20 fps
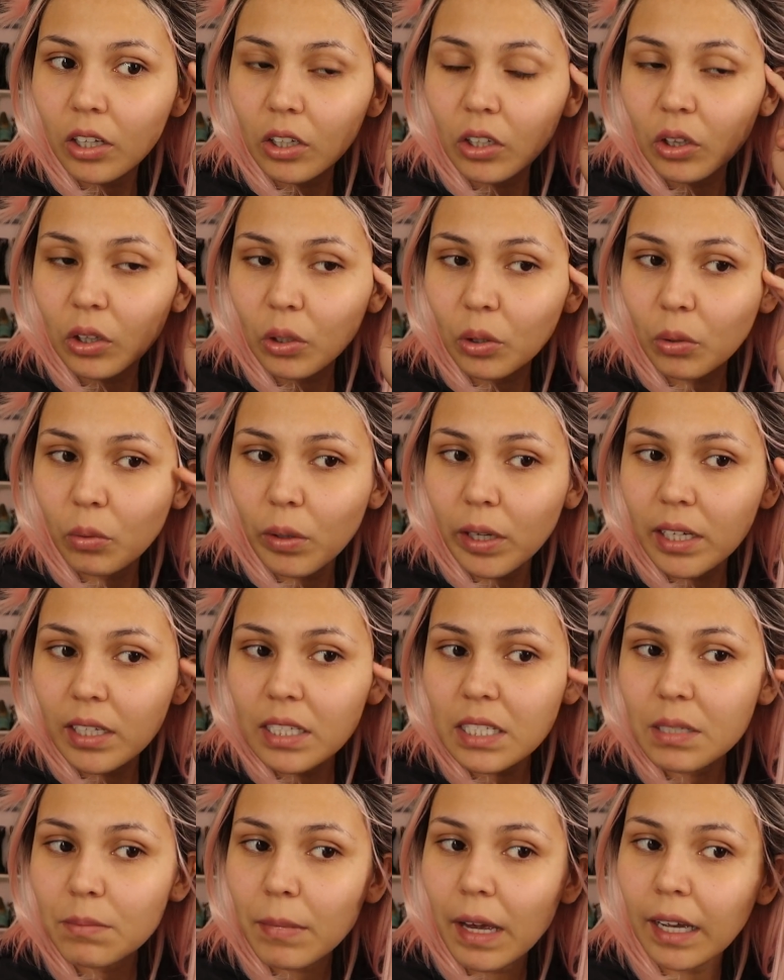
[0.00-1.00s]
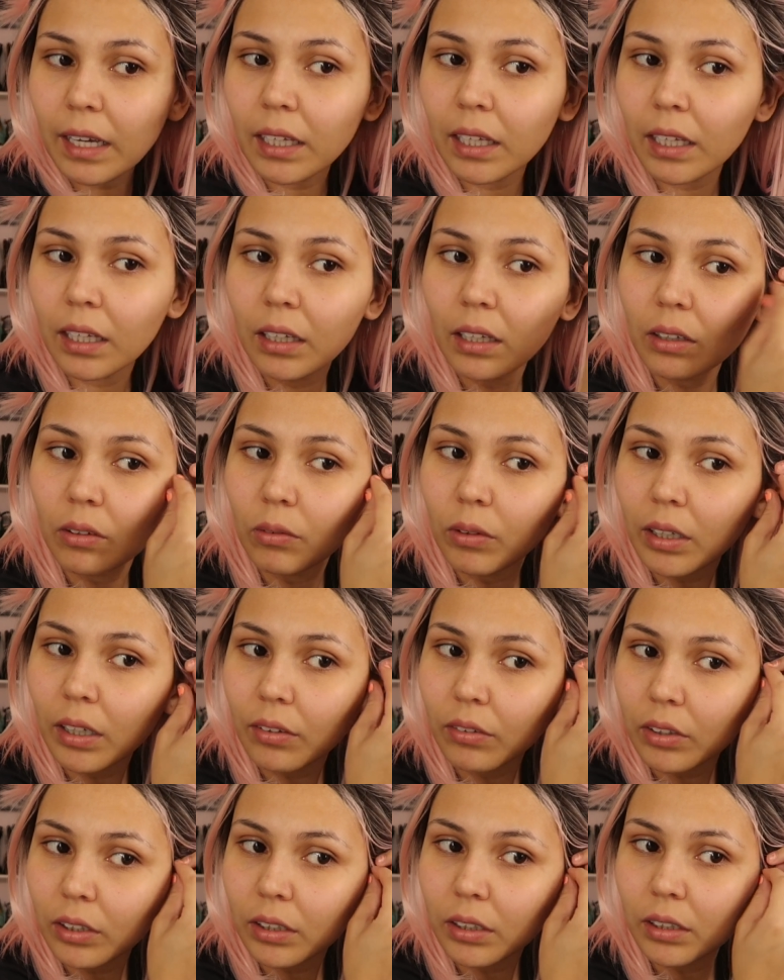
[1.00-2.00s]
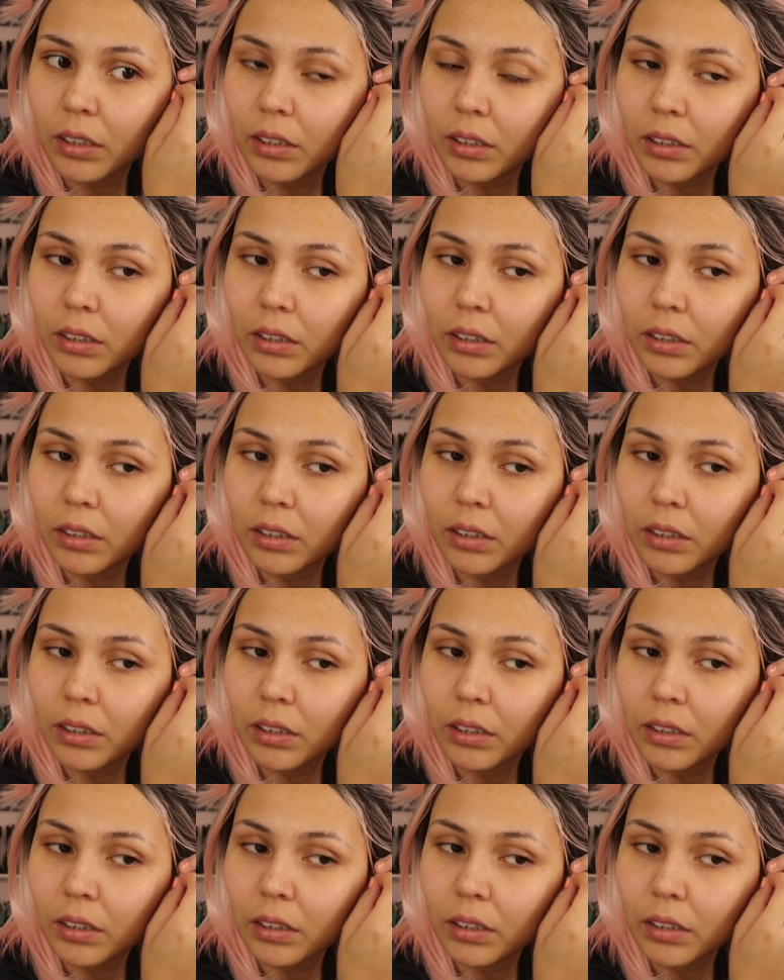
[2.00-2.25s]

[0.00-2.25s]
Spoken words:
Glue it, smack it, whatever.